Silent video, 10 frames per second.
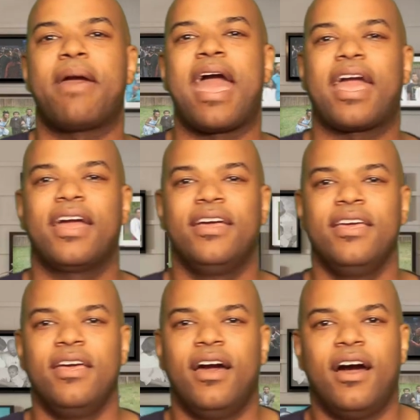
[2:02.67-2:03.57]
back
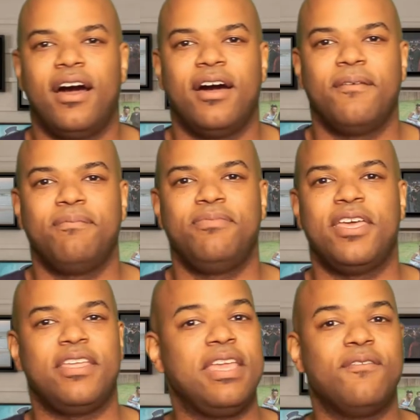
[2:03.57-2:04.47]

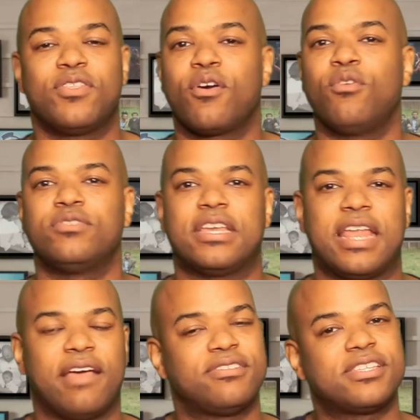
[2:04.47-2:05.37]
than even those
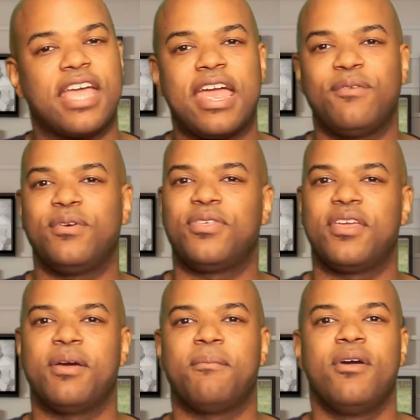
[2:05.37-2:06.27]
that have stayed with
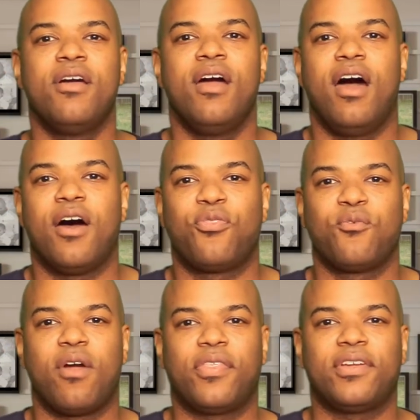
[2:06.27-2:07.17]
Him
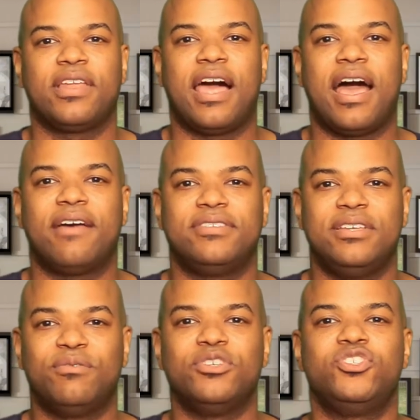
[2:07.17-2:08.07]
throughout their lives.
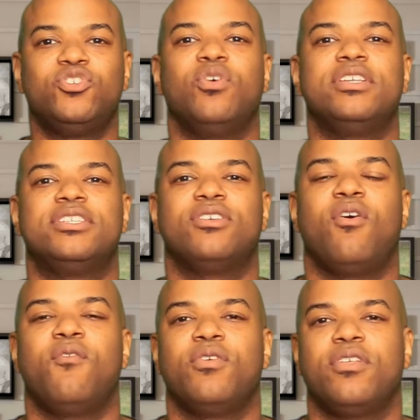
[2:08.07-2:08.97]
He rejoices
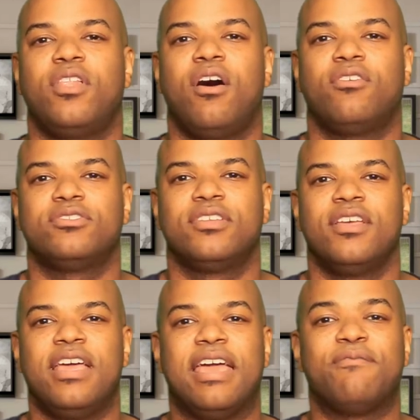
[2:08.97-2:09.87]
over the lost
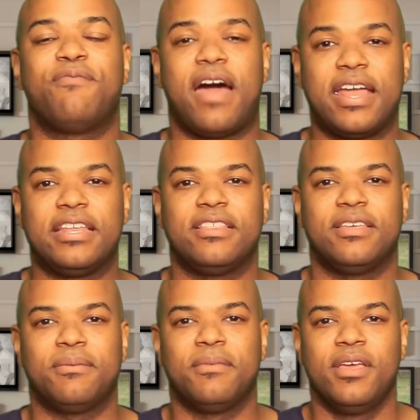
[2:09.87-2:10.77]
and finding
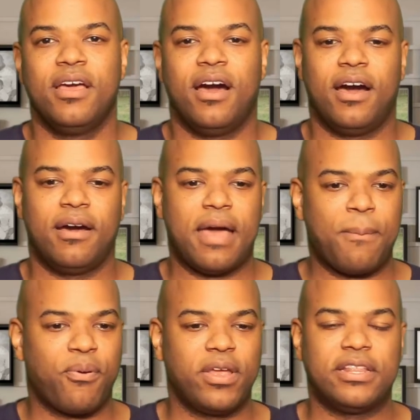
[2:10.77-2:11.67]
them.
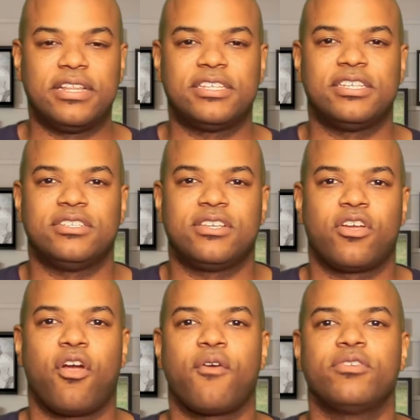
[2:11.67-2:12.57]
I pray that this is
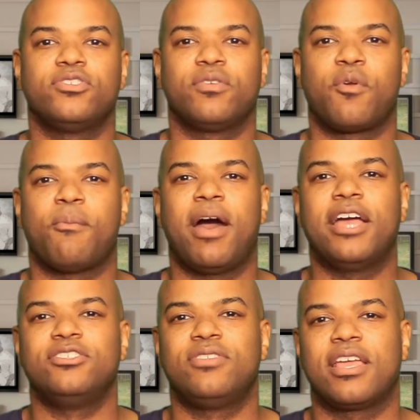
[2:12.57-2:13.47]
encouraging and
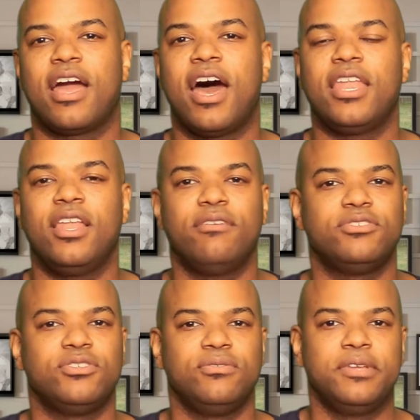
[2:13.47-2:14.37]
reminds you that God
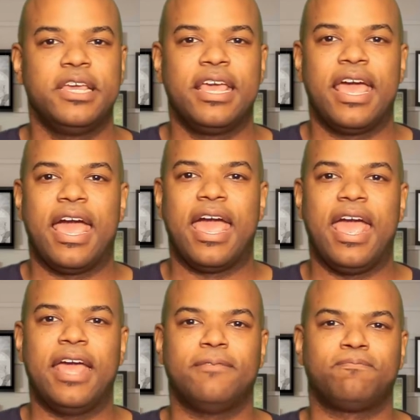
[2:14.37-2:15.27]
loves you,
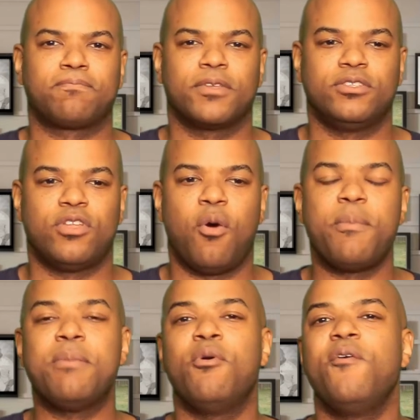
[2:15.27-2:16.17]
and
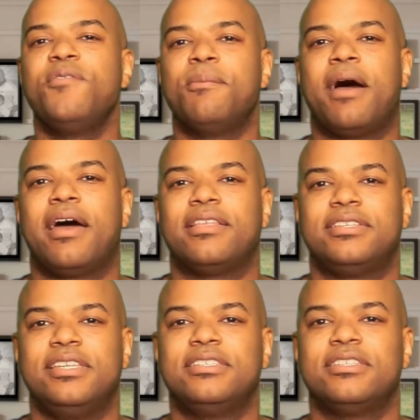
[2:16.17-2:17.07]
don't be moved by the
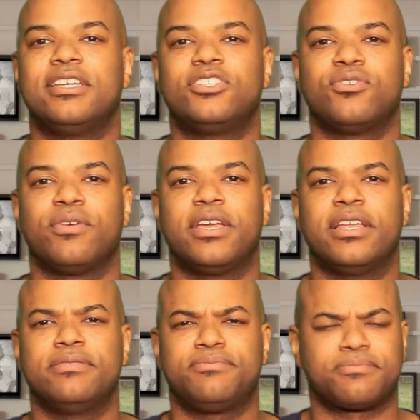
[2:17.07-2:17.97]
season that you're
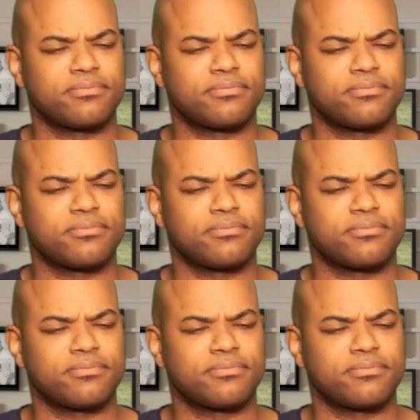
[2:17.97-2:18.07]
in.